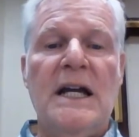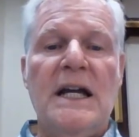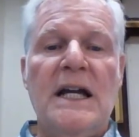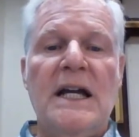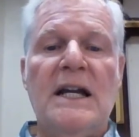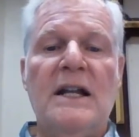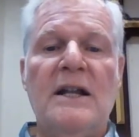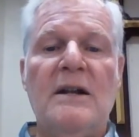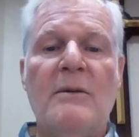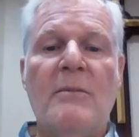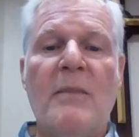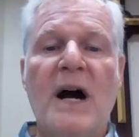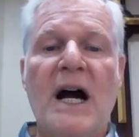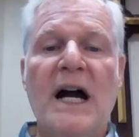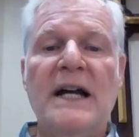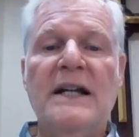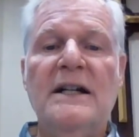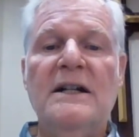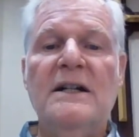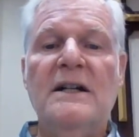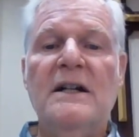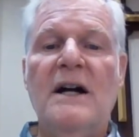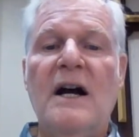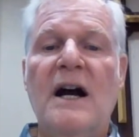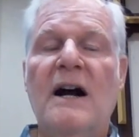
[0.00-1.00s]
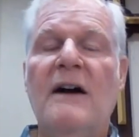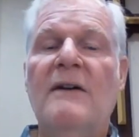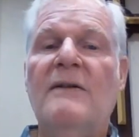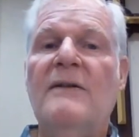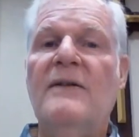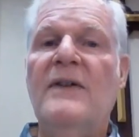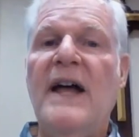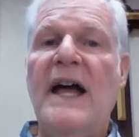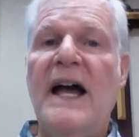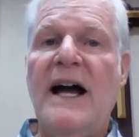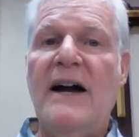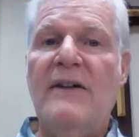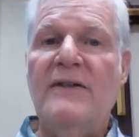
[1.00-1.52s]
in the mind of
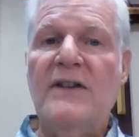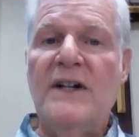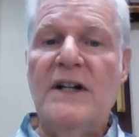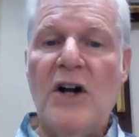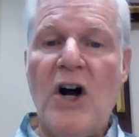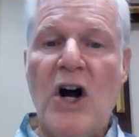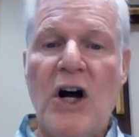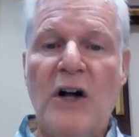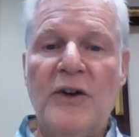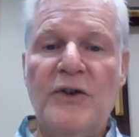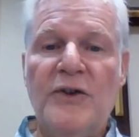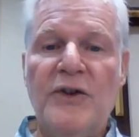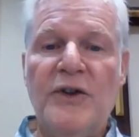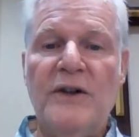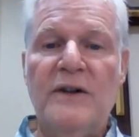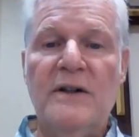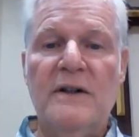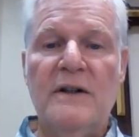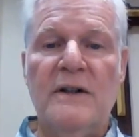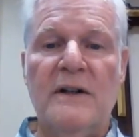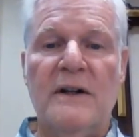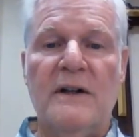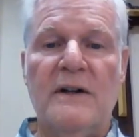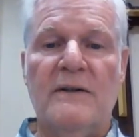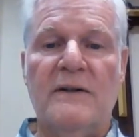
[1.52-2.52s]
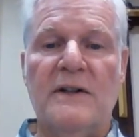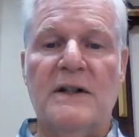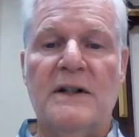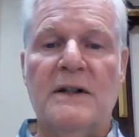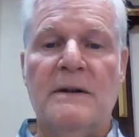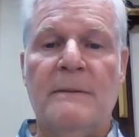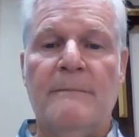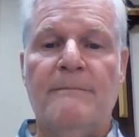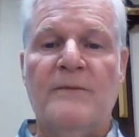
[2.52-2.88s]
having alternatives.